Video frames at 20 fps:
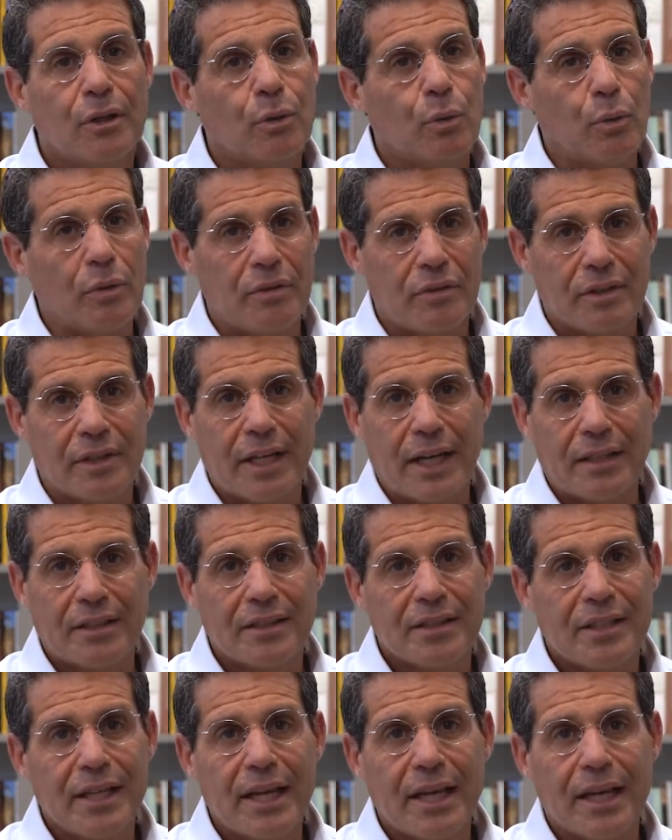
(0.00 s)
With that
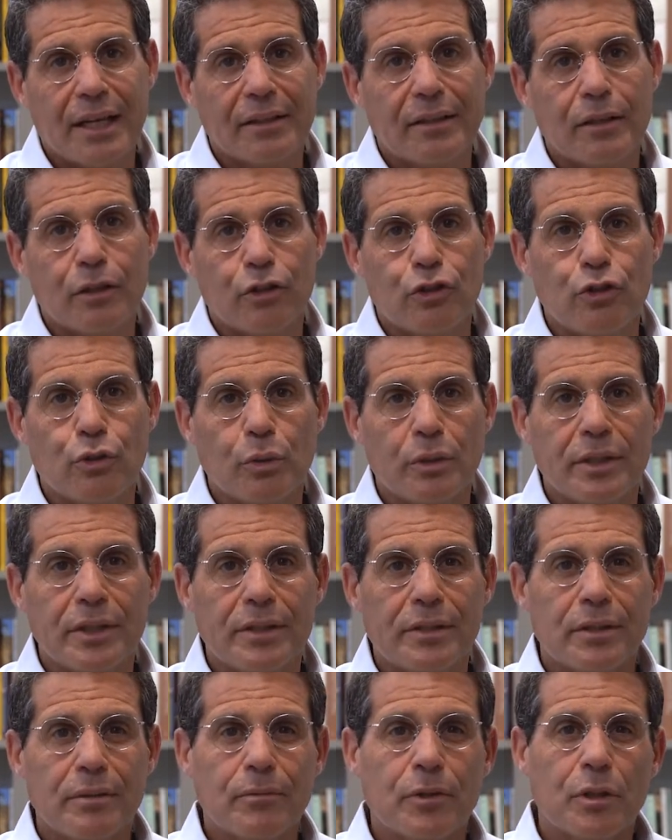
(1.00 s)
said,
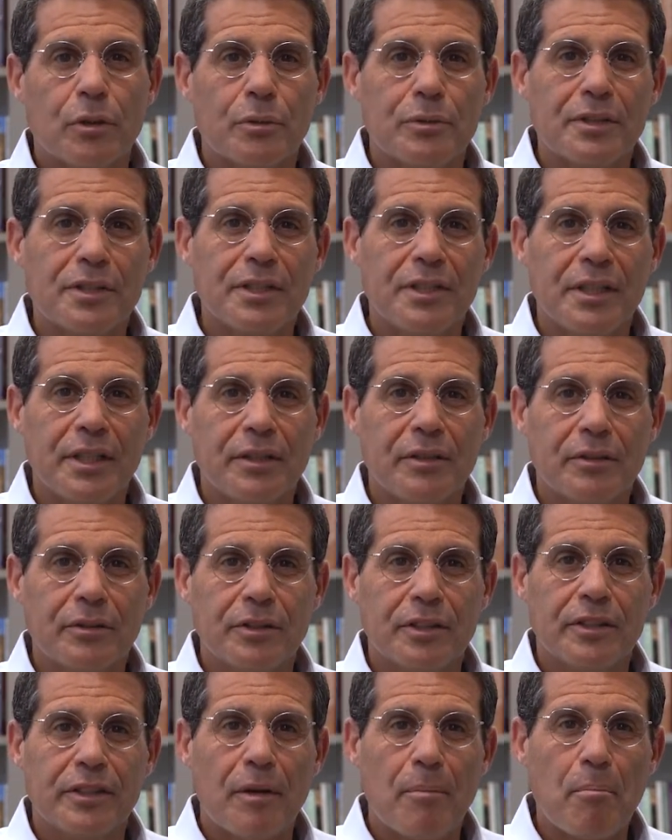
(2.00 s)
Judaism
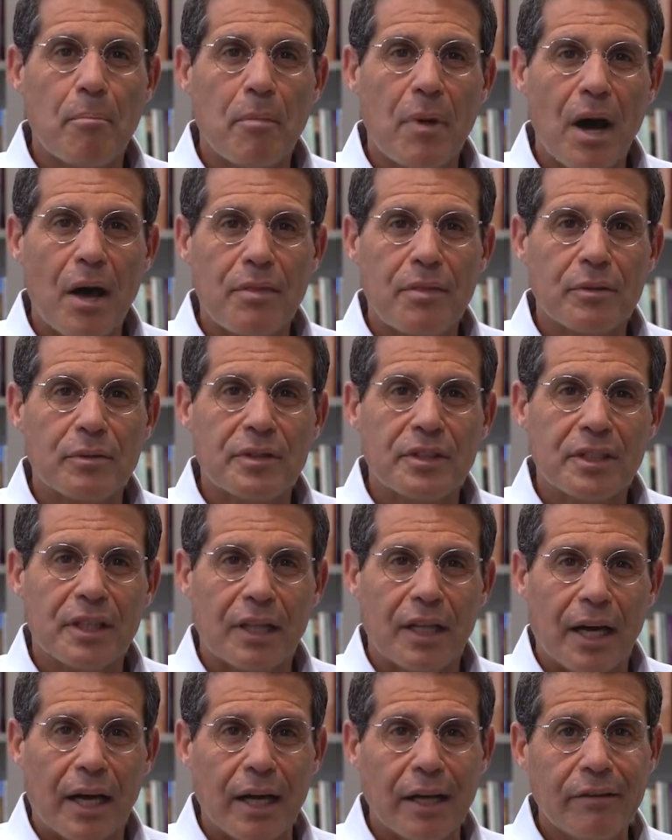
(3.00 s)
considers the mother's
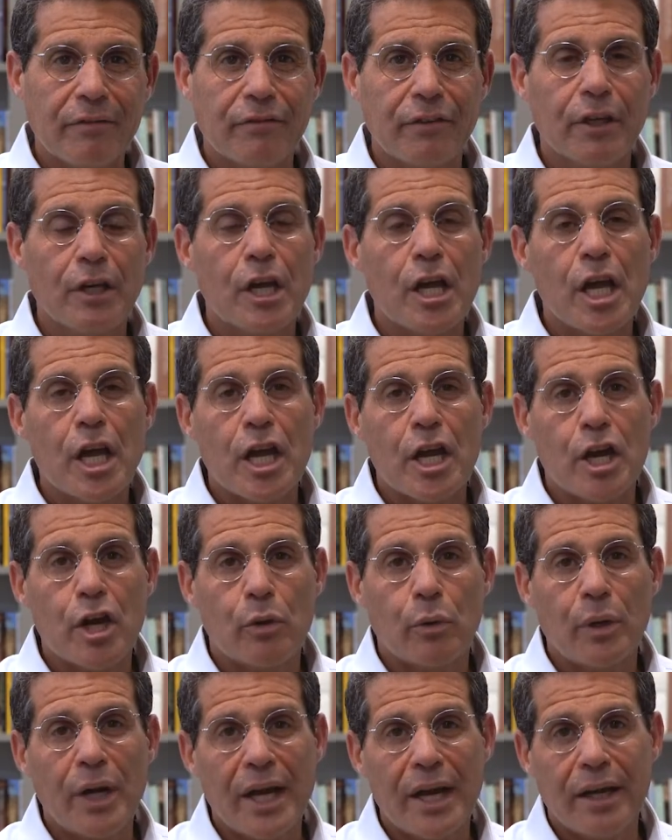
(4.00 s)
life,
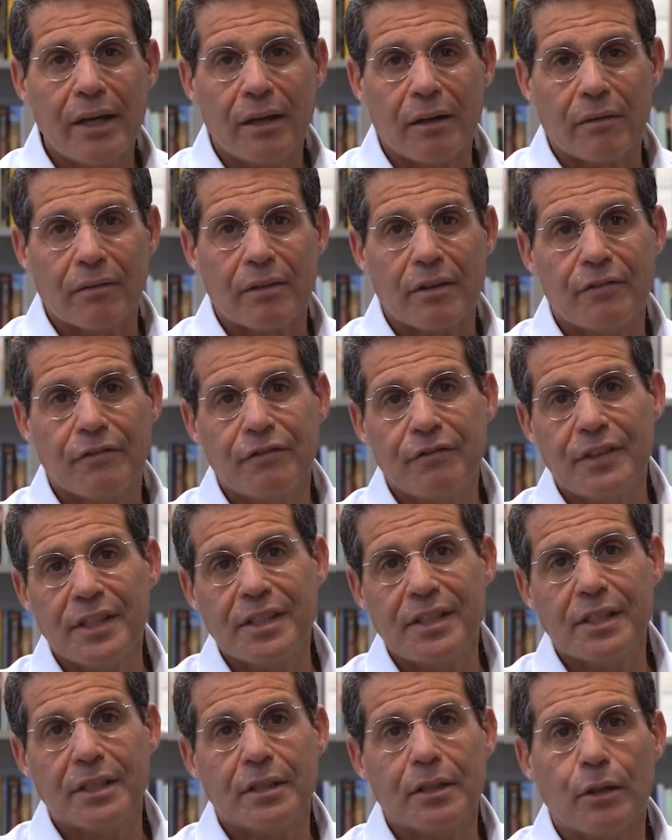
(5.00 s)
her health,
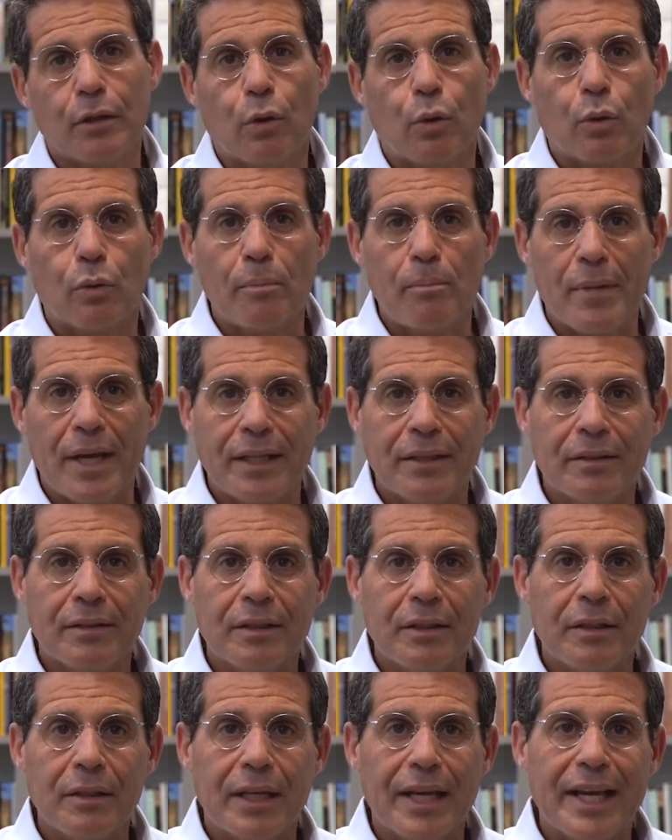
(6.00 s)
physical or
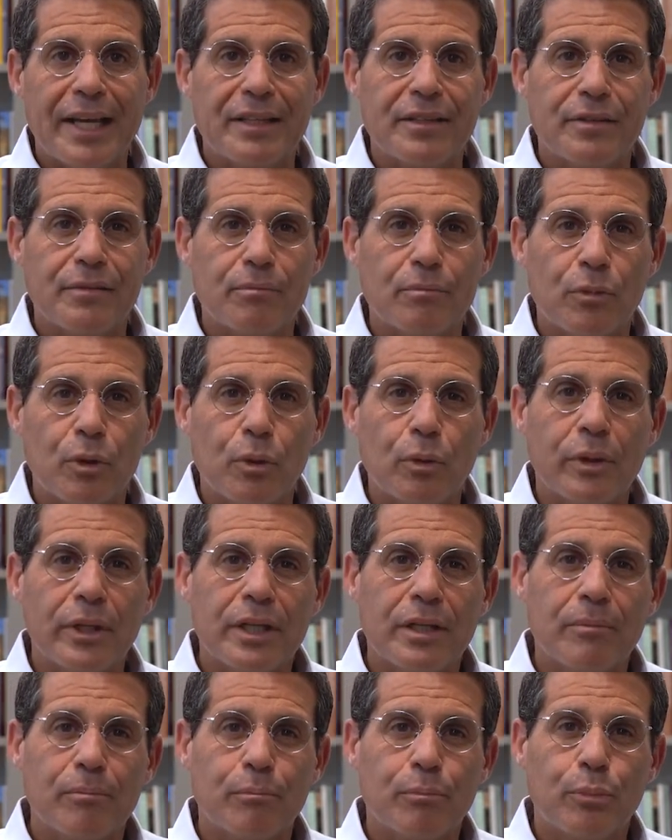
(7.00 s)
mental, as more
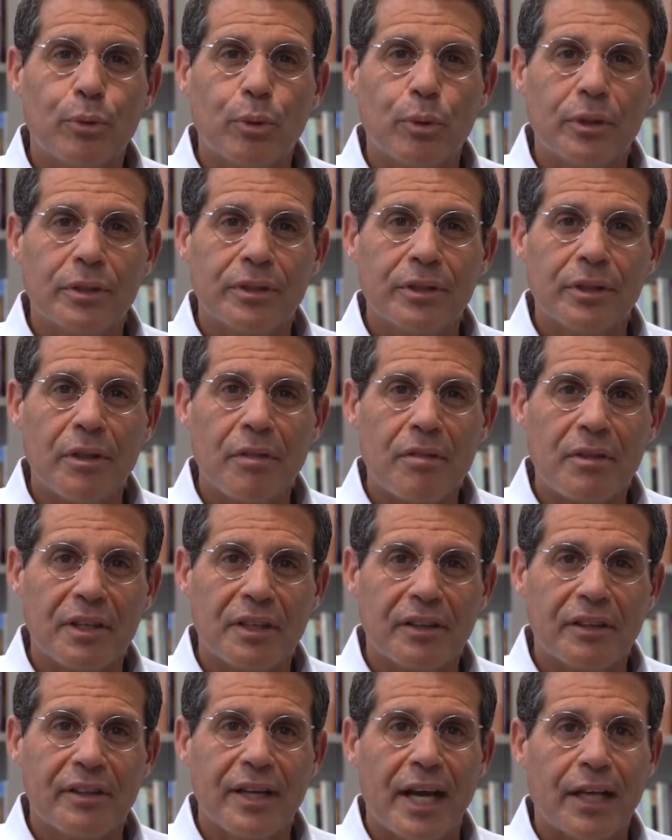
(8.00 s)
important
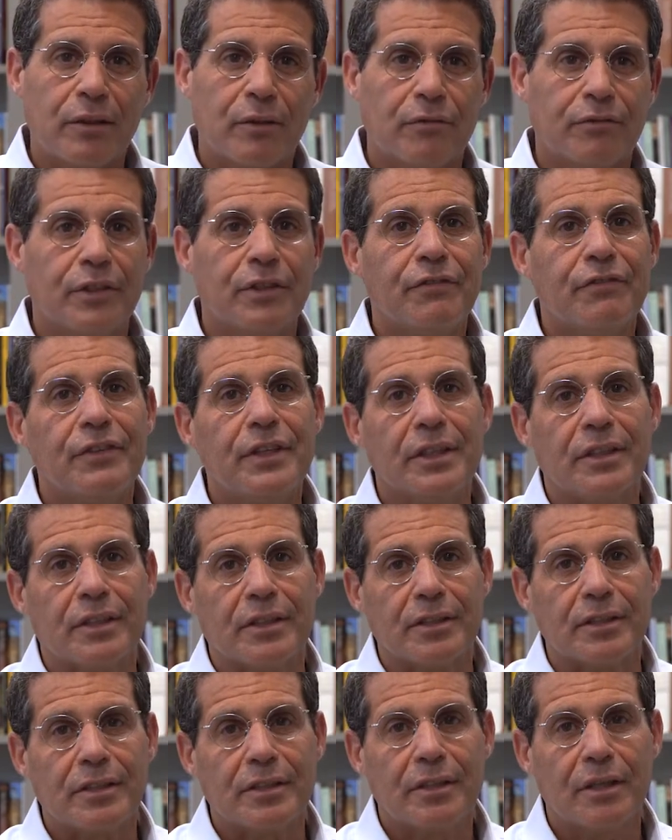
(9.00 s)
than that of the
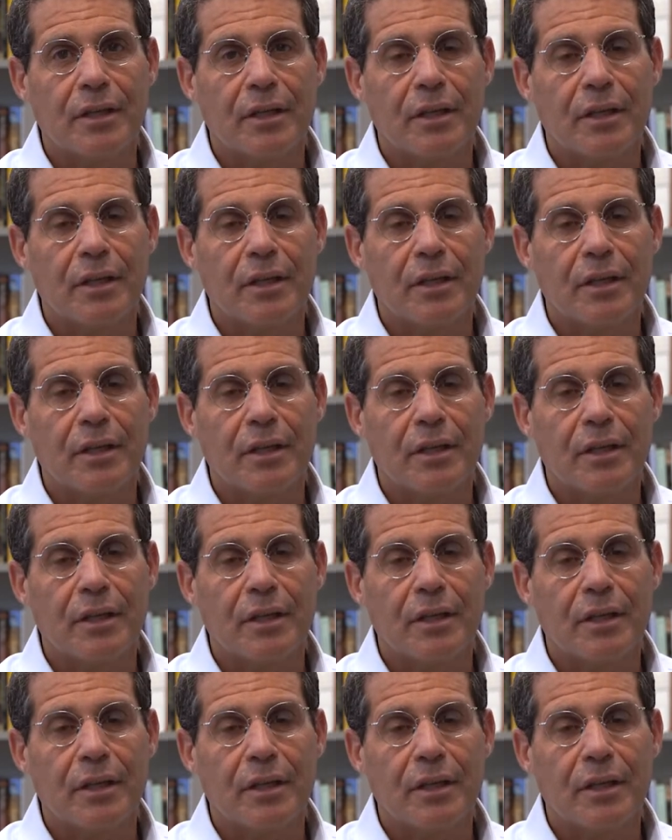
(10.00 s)
fetus.